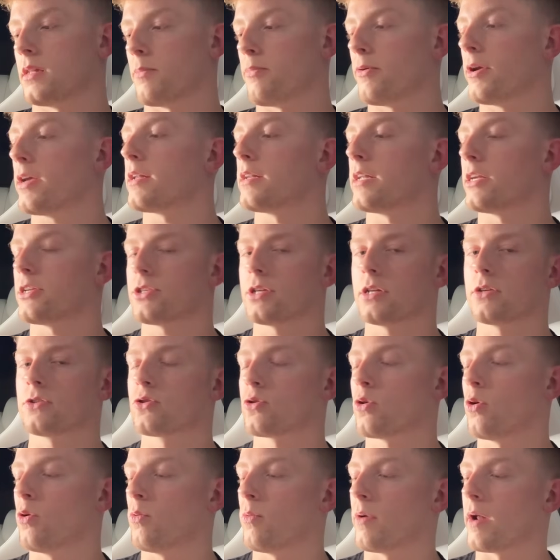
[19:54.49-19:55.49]
The preconditioning is
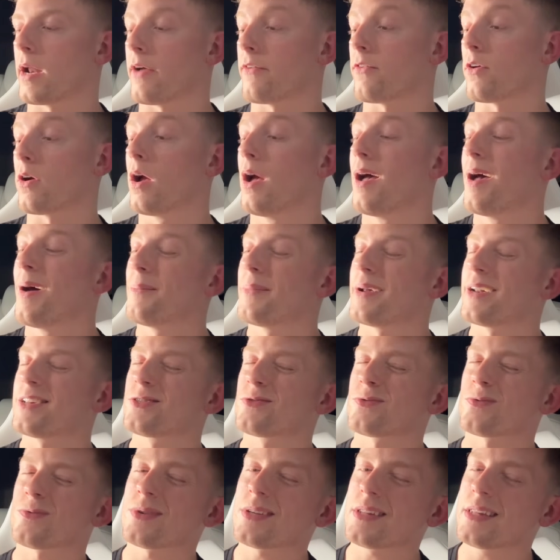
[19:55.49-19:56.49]
cool, whatever, but
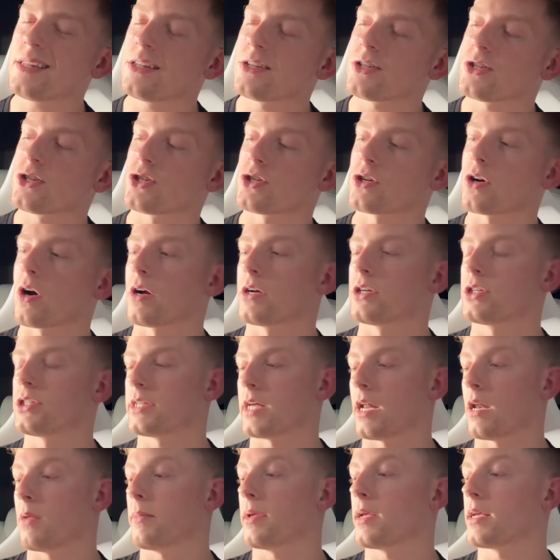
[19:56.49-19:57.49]
it's really the charge
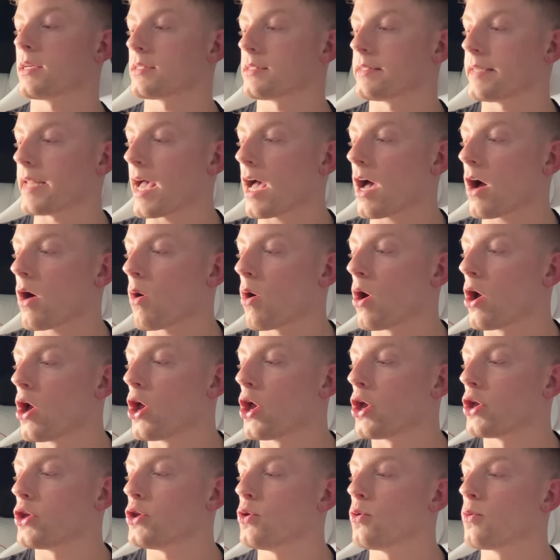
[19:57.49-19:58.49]
setting, because now
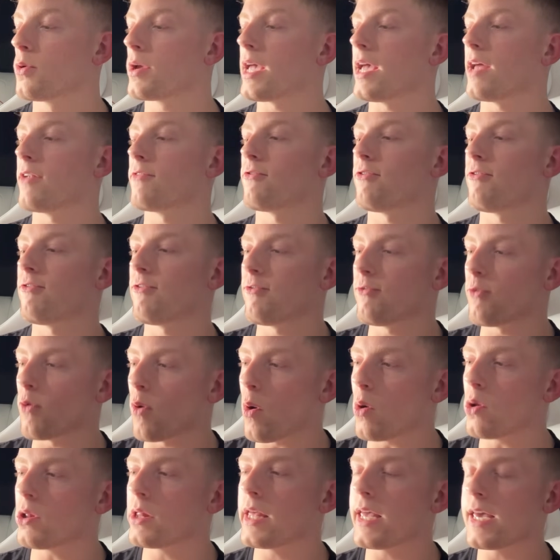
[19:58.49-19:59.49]
you can
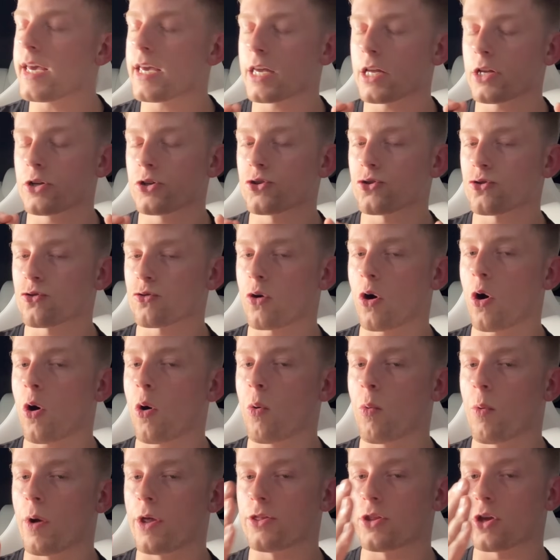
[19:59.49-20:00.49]
fully
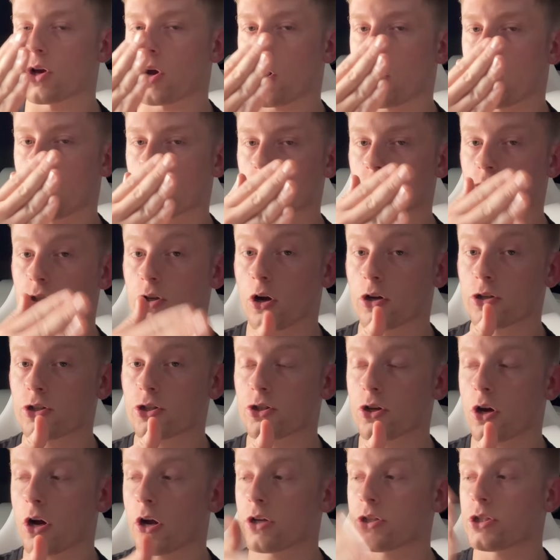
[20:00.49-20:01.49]
control when the car starts
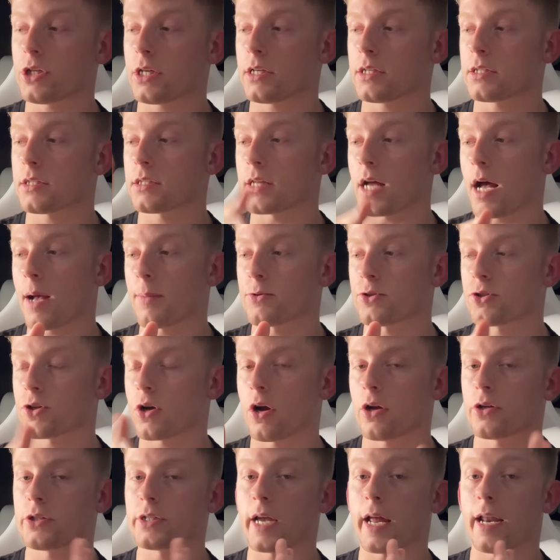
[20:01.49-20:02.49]
charging, stops
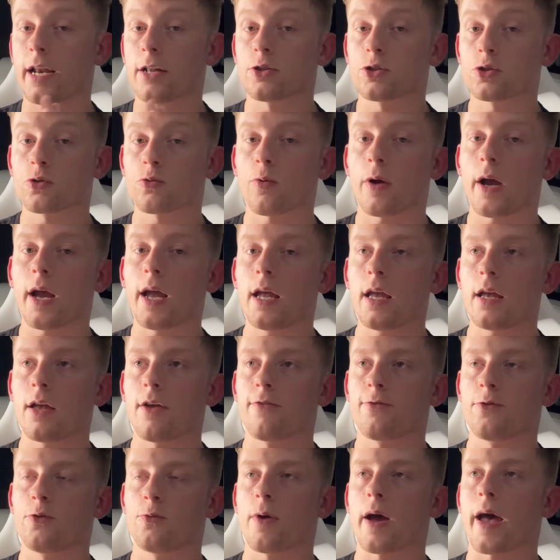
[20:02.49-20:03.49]
charging, and it's great
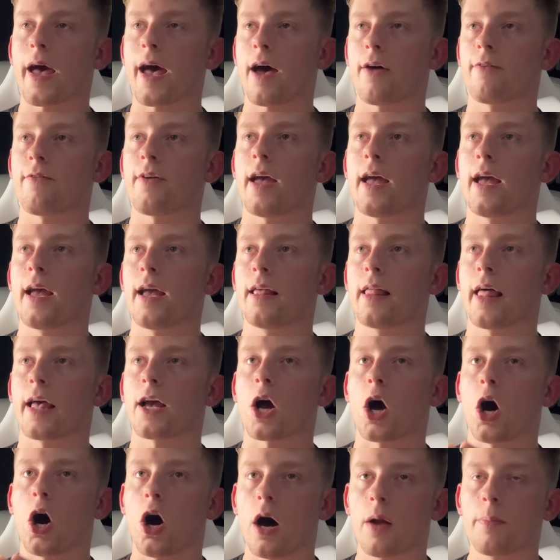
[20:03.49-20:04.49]
if you have a
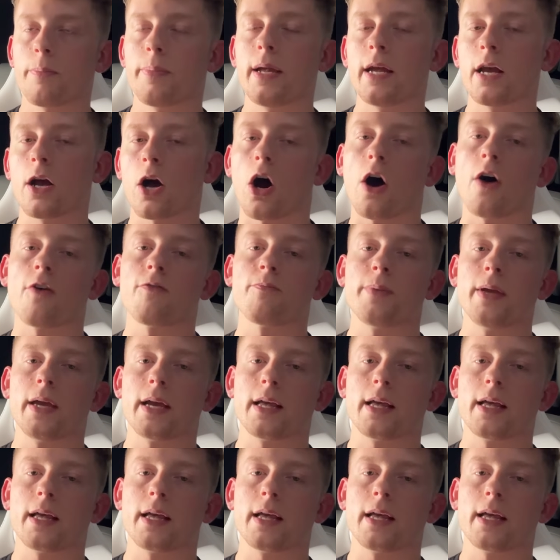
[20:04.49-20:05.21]
like on-peak, off-peak